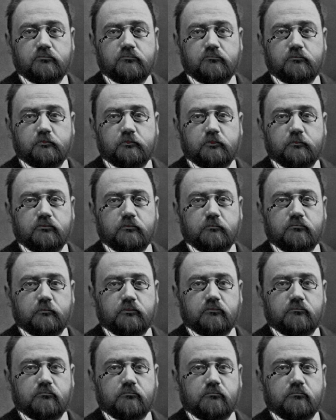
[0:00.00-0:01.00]
Short of
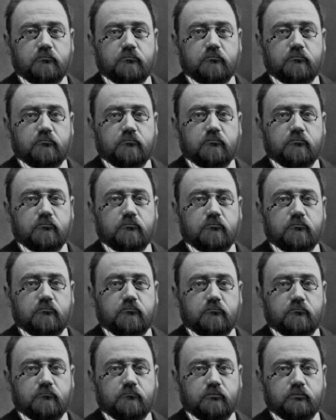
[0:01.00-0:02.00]
rape,
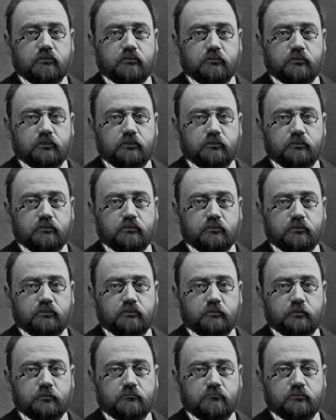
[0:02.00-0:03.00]
most guys have
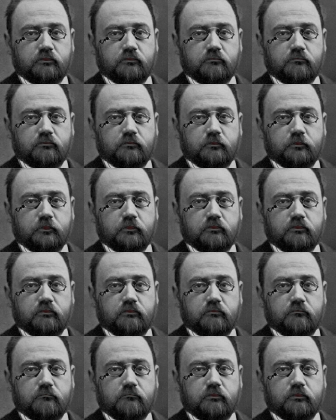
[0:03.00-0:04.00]
something in their
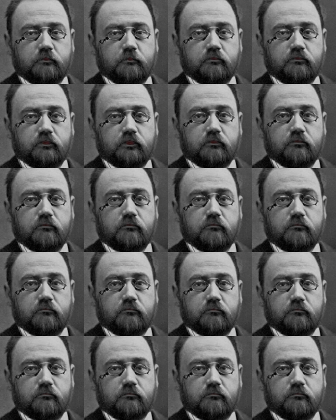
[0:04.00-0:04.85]
lives that is creepy.